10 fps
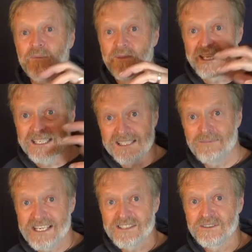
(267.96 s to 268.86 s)
they get
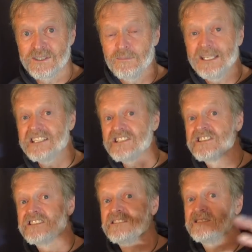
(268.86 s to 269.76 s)
smashed onto the
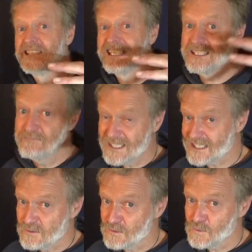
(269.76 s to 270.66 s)
beach. They get
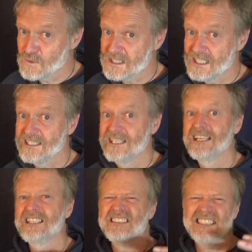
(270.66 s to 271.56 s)
mixed with water.
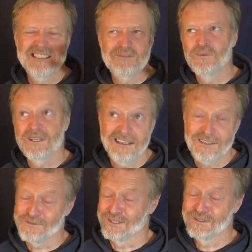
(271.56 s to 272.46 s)
You get what I
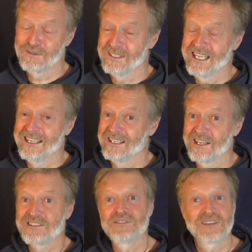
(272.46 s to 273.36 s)
often call a
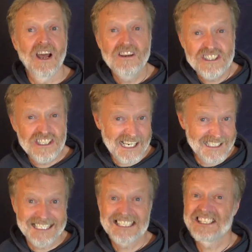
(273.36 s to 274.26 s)
sort of
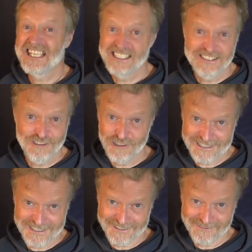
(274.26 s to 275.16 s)
oceanic salad
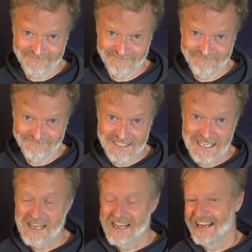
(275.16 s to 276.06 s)
dressing.
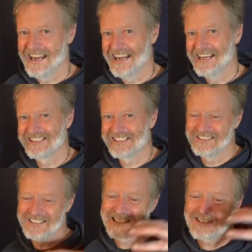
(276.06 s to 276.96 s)
And
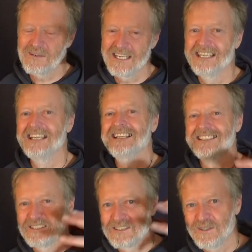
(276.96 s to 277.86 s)
so that's where
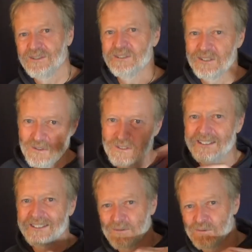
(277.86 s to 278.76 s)
the
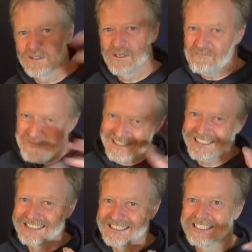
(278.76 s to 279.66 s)
oil and the water
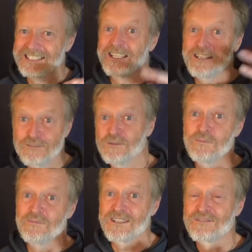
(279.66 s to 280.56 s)
mixing together, they
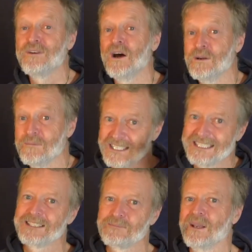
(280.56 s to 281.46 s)
form this foam and it
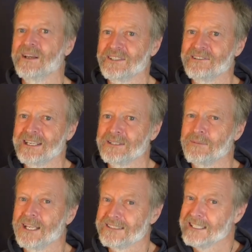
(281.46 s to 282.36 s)
gets blown around the
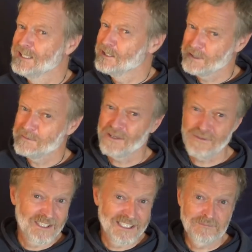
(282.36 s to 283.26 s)
place. People
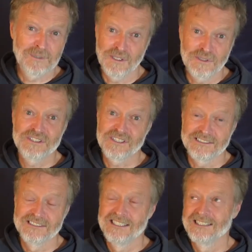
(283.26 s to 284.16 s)
often think it's pollution.
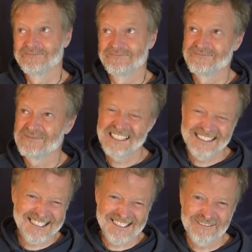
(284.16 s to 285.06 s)
Well, it
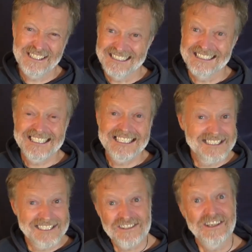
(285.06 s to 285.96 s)
doesn't really. It's
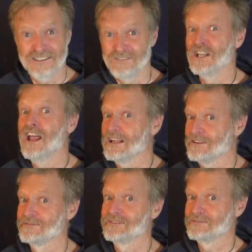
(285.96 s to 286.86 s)
actually a sign of
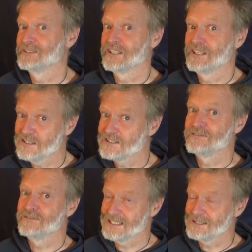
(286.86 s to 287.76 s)
life. If you've got lots
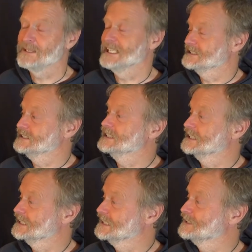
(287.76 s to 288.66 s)
of phytoplankton, you're
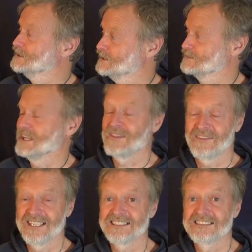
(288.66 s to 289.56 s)
going to get a lot of other
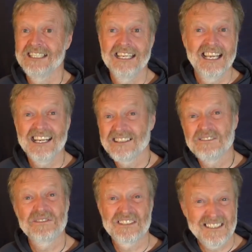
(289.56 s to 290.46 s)
things. And of
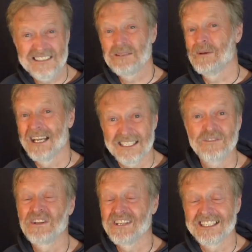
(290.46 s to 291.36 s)
course, just about
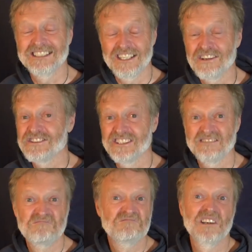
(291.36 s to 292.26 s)
everything in the
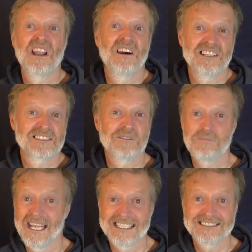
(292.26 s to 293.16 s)
ocean relies on
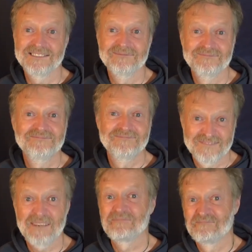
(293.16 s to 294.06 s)
plankton.
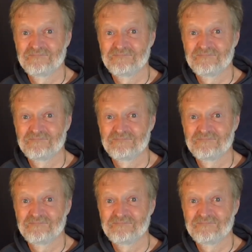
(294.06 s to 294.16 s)
Yep.